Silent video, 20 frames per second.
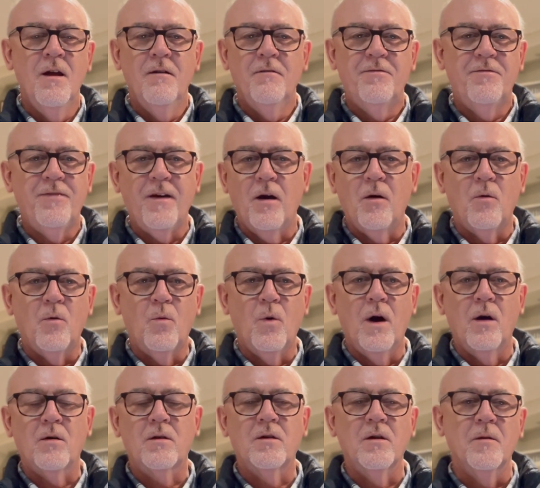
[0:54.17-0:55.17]
felt
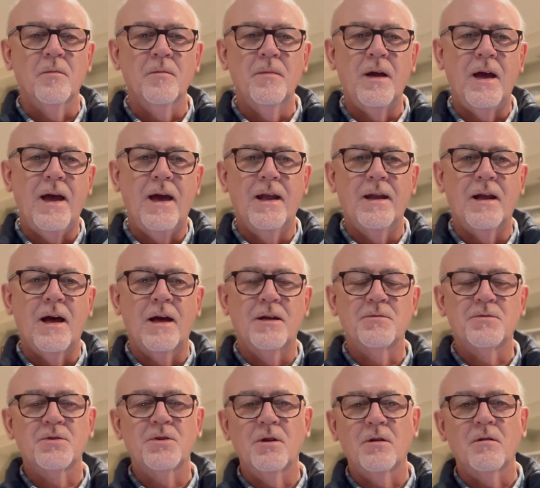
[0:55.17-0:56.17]
welcome. And I
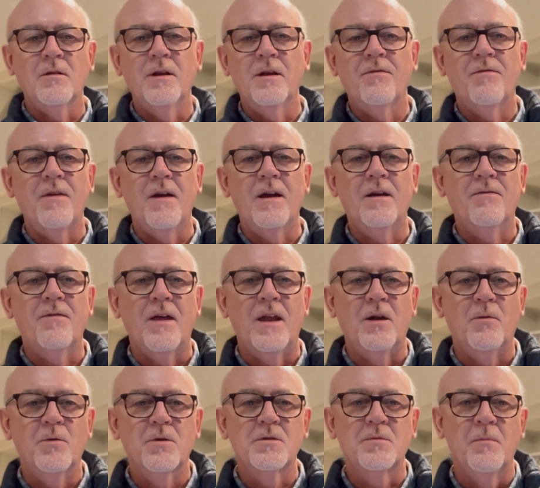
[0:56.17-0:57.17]
certainly think that
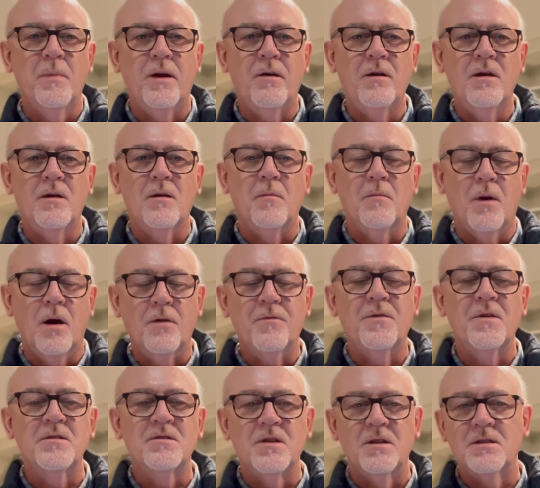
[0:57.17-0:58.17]
it was
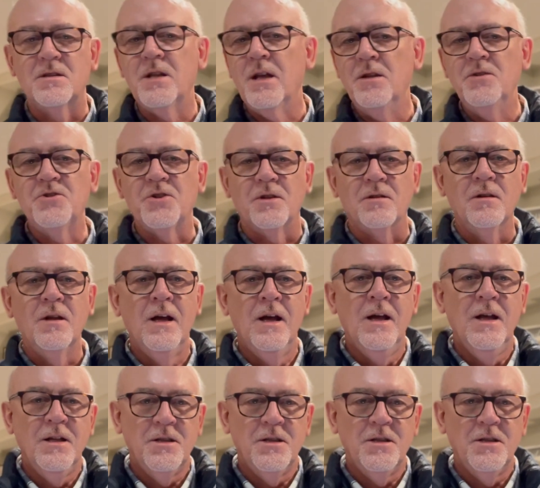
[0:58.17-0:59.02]
Martha's intention